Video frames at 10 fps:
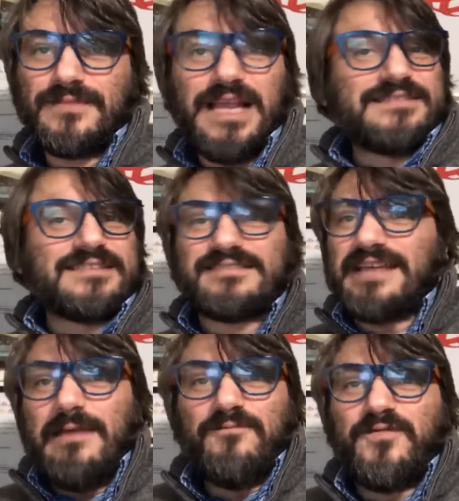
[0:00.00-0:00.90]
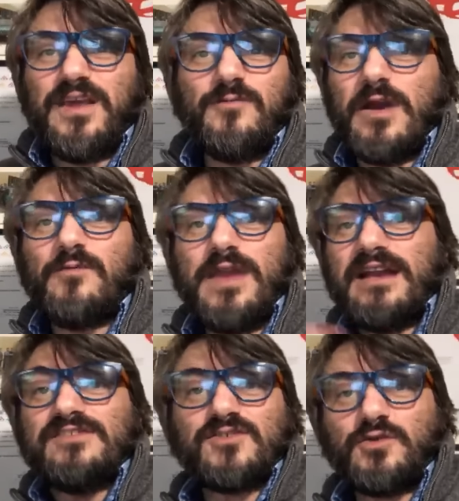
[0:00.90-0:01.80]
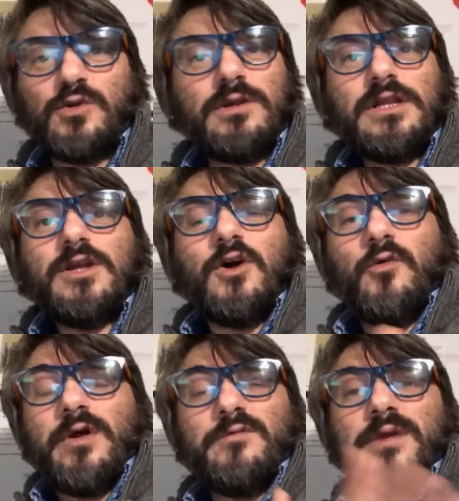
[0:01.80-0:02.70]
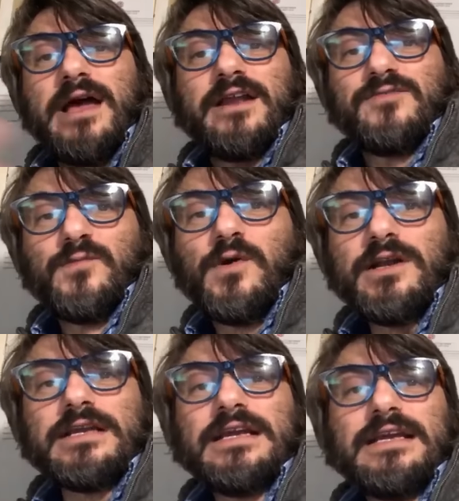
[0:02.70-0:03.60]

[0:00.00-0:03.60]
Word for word: It's the same thing when we are in school, or when we are at work,